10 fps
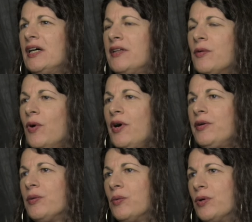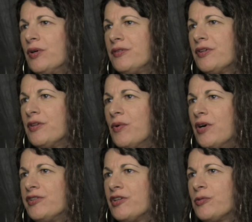The war on whores and the war
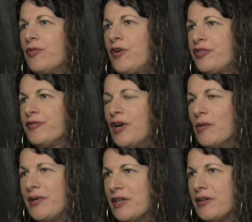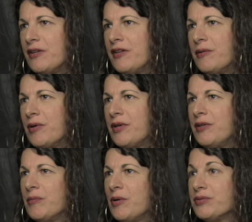on drugs, well, first of all, I mean, in
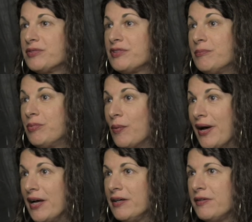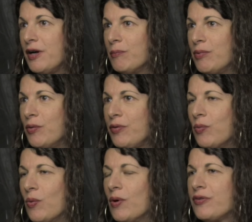the most simple way, they're both
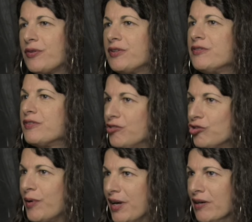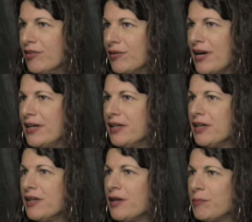wars on consensual behavior, right?
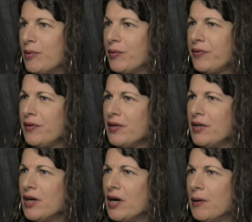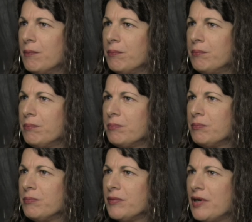They're both
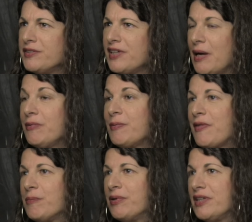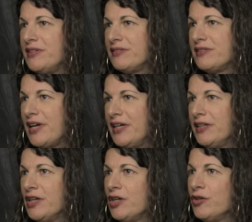attempts by the police state
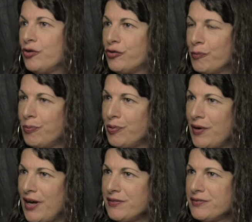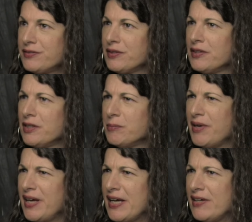to suppress
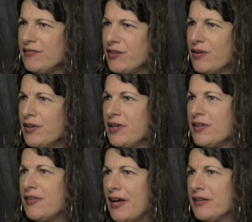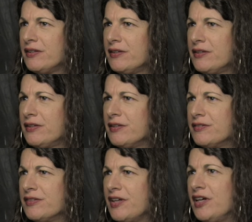behavior that
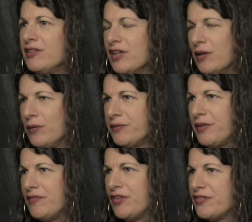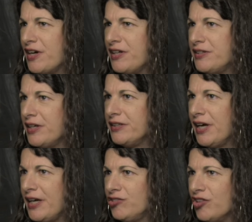consenting adults have decided to
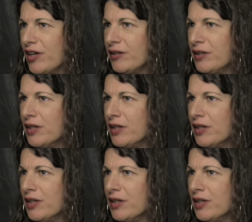engage in.